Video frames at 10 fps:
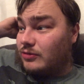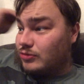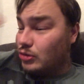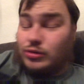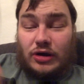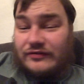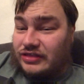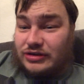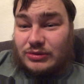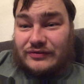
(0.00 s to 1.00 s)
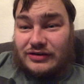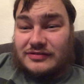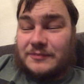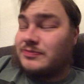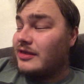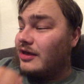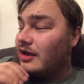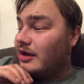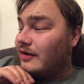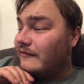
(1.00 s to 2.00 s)
rule over the universe.
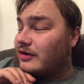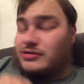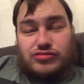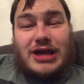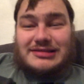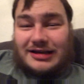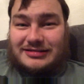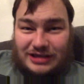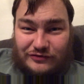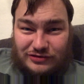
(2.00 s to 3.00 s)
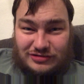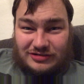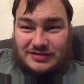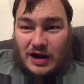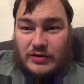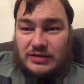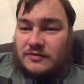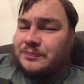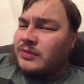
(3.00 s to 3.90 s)
Great idea for Sontarans.